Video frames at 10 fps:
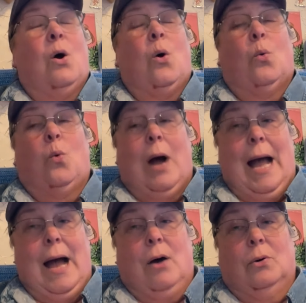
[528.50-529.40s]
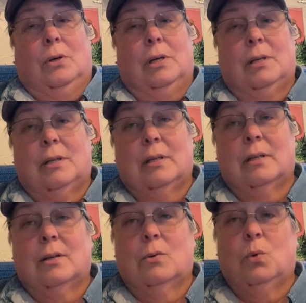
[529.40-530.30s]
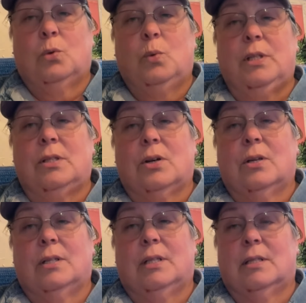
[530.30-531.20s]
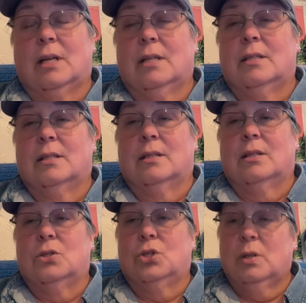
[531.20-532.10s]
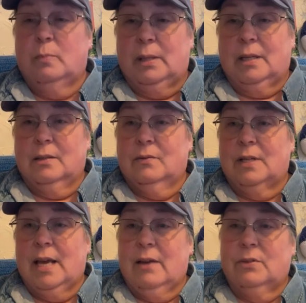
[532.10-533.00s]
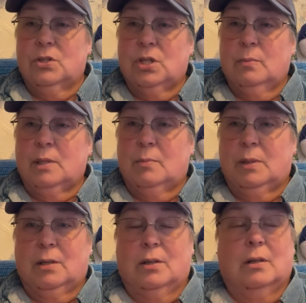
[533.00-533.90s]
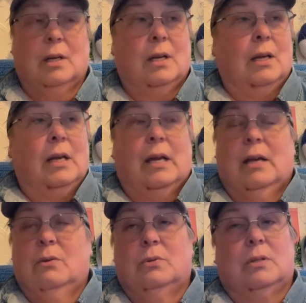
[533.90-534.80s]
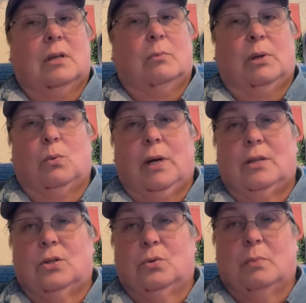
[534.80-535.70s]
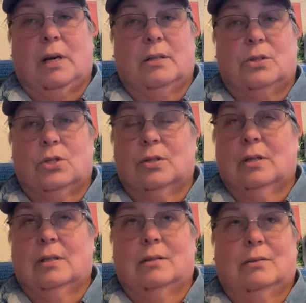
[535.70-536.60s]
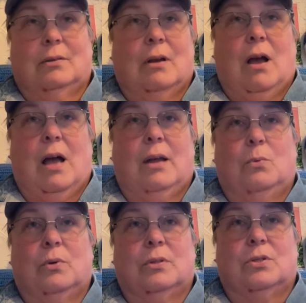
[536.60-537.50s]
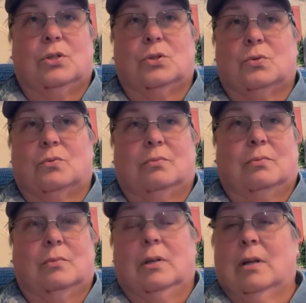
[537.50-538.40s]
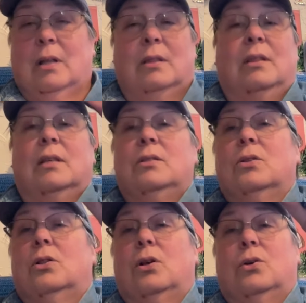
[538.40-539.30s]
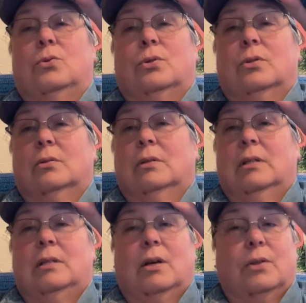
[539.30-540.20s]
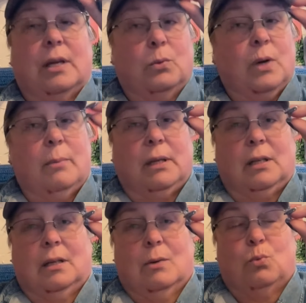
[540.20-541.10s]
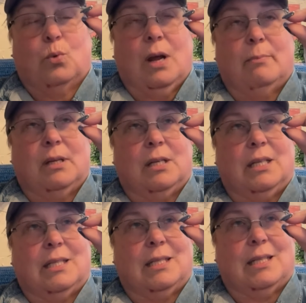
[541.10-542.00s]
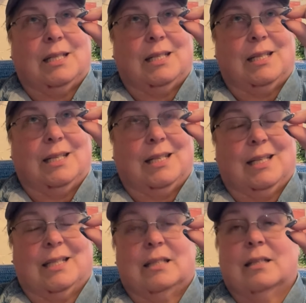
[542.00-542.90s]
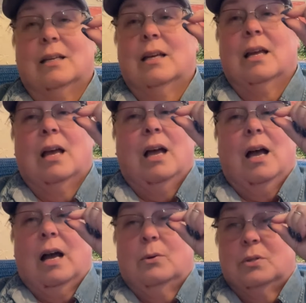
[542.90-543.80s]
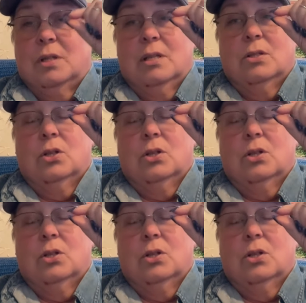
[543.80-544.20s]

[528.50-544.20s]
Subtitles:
wow. When we started discussing the shipping to have it shipped up here, it was going to be way too much. I was just this close until they remedied it. I was this